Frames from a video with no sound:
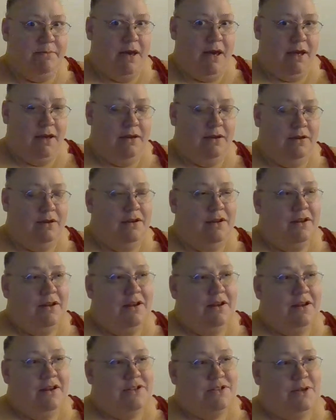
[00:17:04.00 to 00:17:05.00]
me?
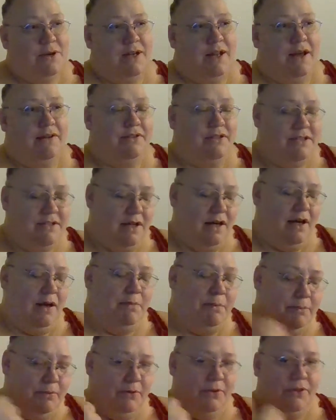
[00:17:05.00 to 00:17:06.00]
So I'd have to
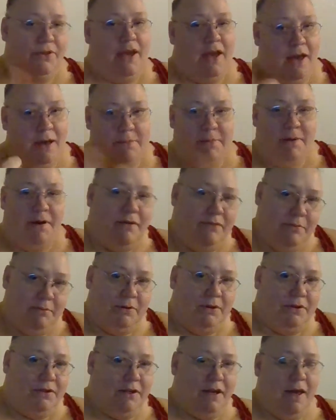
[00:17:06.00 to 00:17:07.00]
stop and pull the cap off and
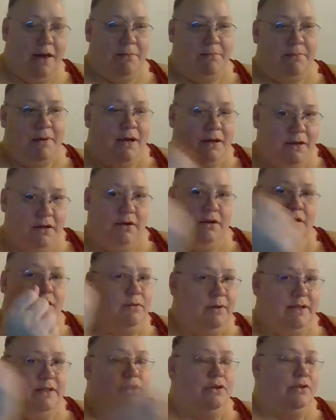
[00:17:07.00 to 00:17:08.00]
put the cap back on and
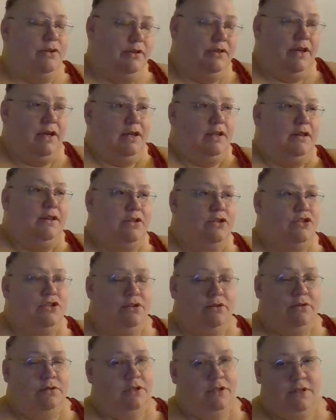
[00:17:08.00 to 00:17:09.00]
reload the thing and then
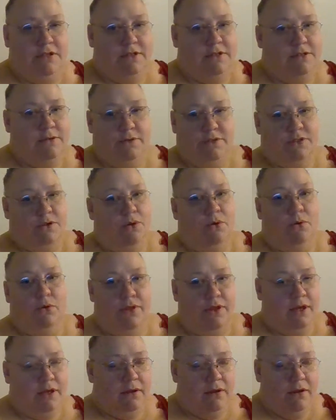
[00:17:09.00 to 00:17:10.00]
shoot, and then it was a whole
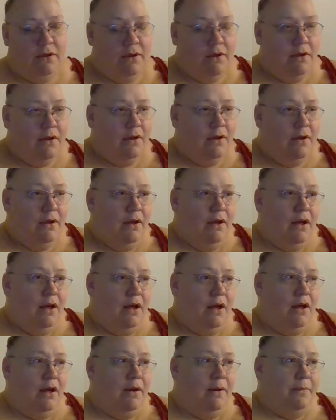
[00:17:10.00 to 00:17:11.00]
thing.
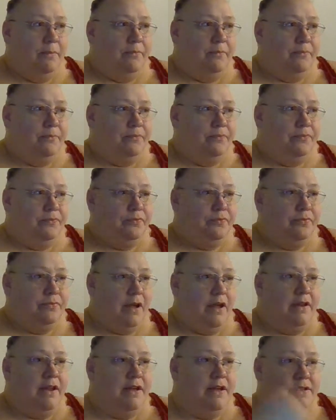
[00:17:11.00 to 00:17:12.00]
Um,
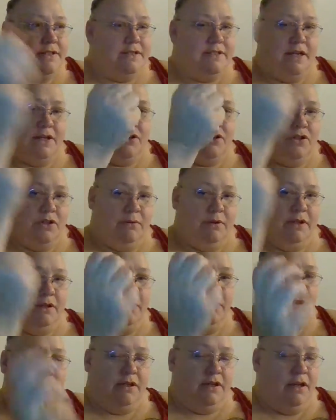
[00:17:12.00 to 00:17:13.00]
and yes, that's actually
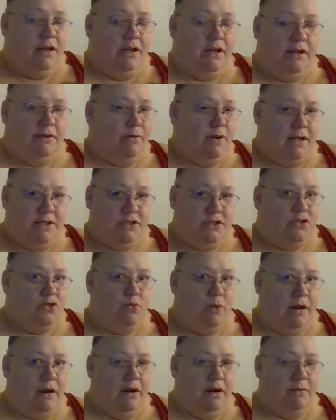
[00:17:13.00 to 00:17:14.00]
reloading a gun. I
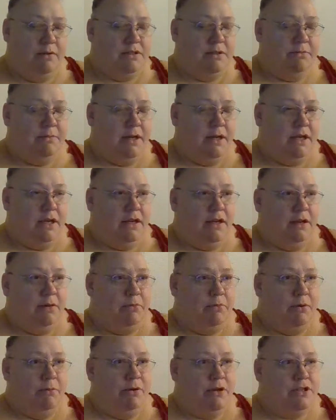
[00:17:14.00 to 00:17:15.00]
swear I wasn't making
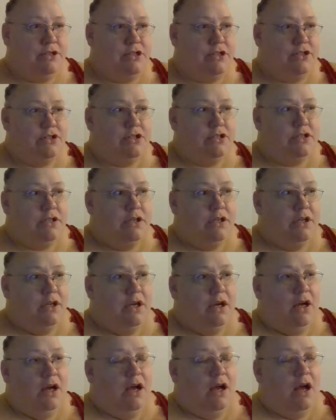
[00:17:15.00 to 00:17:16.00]
inappropriate gestures.
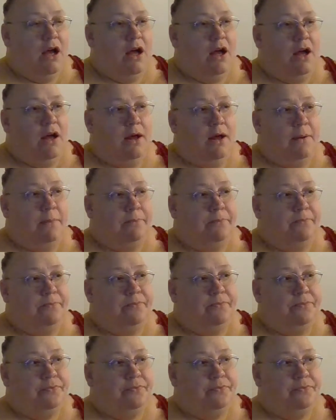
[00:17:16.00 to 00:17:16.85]
Um,